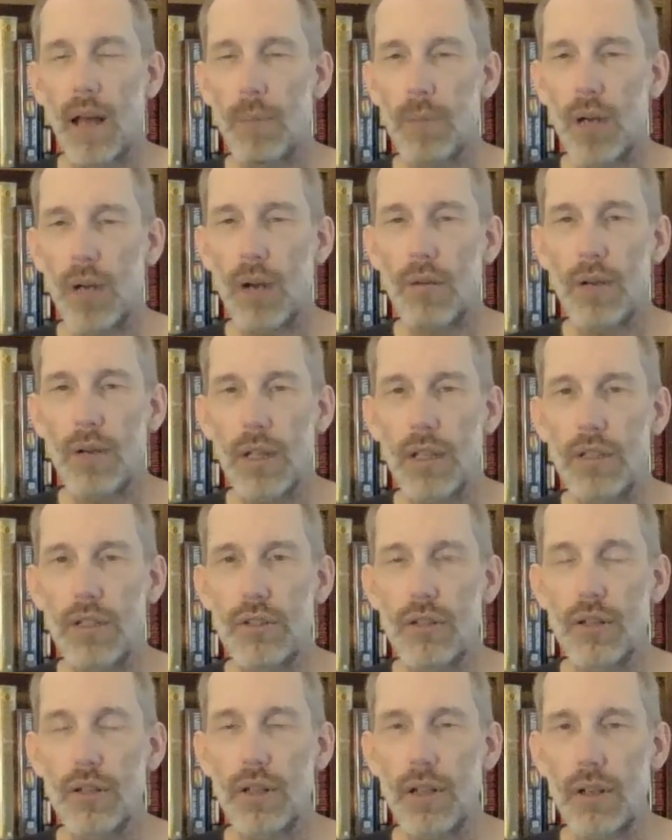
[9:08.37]
Not really
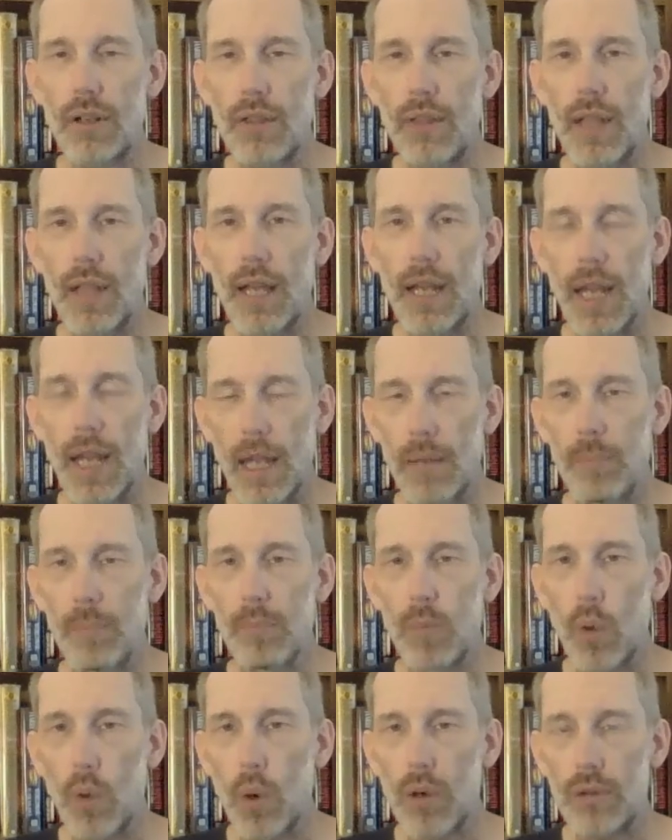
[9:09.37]
sure that a
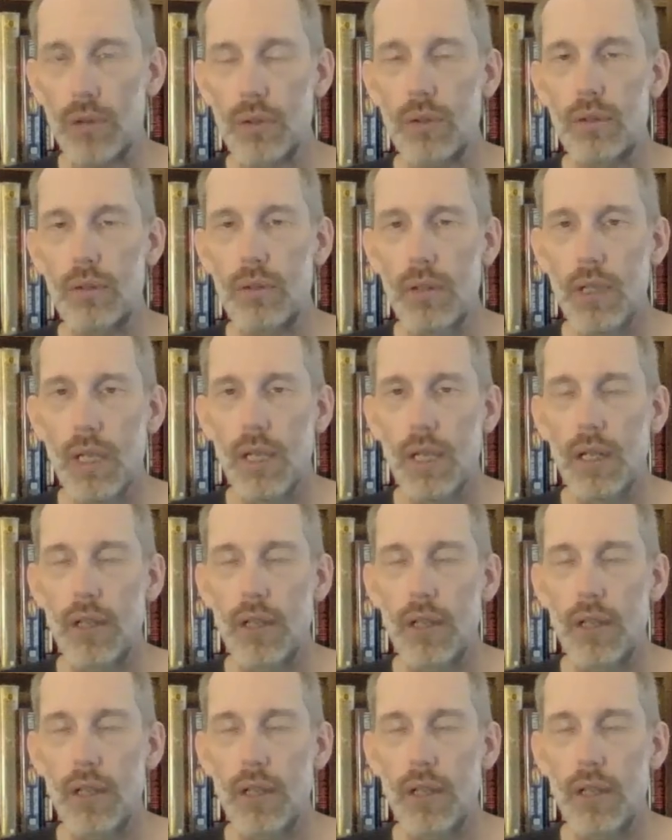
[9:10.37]
mortal